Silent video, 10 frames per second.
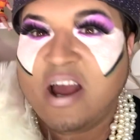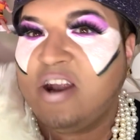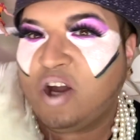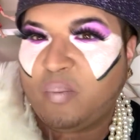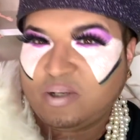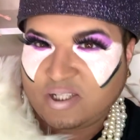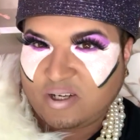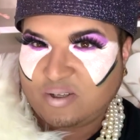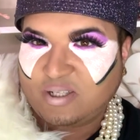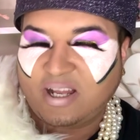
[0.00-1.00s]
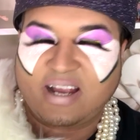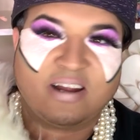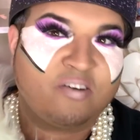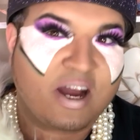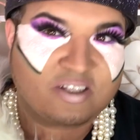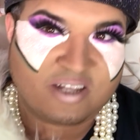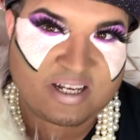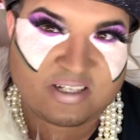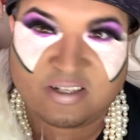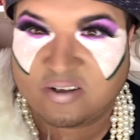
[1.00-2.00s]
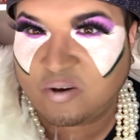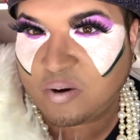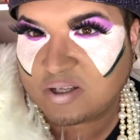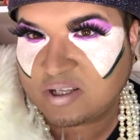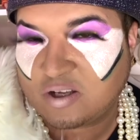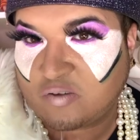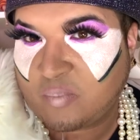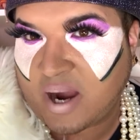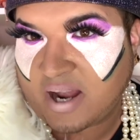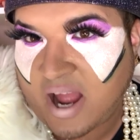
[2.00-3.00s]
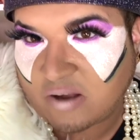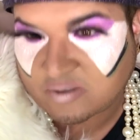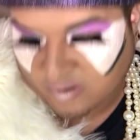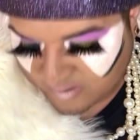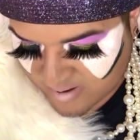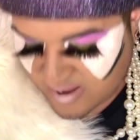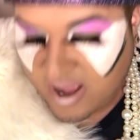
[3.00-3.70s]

No, but seriously, like, congratulations to Nicole Concilio for buying a house, girl.